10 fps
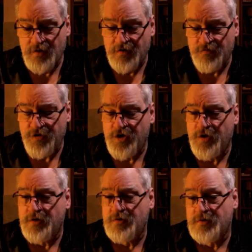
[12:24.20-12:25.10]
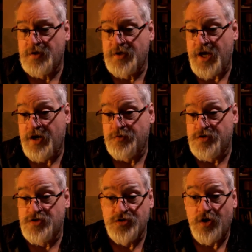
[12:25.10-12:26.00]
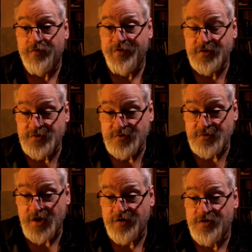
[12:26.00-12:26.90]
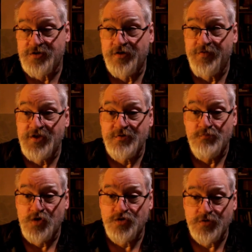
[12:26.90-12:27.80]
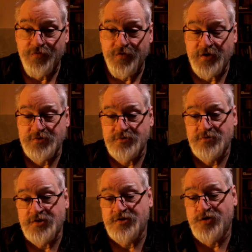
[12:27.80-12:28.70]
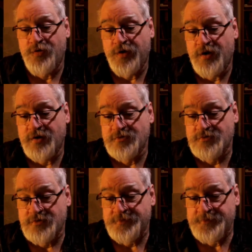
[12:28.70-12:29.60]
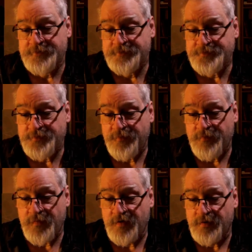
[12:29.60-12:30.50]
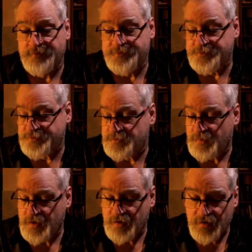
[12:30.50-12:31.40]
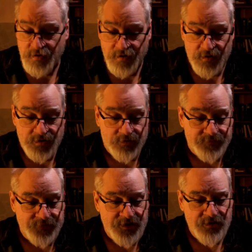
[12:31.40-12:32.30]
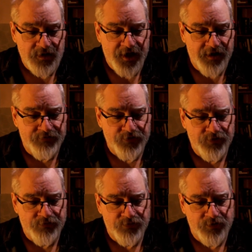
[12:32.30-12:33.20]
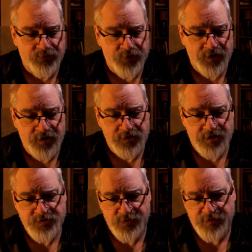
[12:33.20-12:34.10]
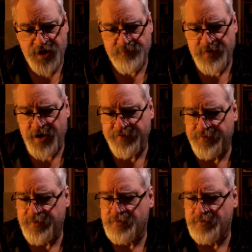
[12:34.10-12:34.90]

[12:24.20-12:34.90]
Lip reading: figure out how to solve this, how to solve these emotional things that is going on. Yeah. So that's all I have for you for when it comes to an empath.